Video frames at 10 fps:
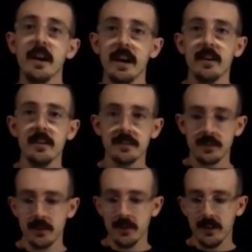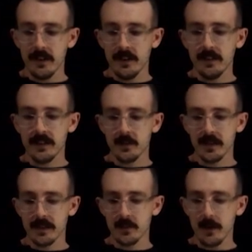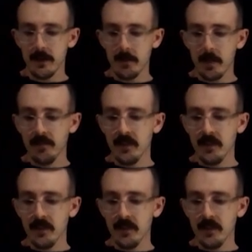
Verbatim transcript: and also this one as well.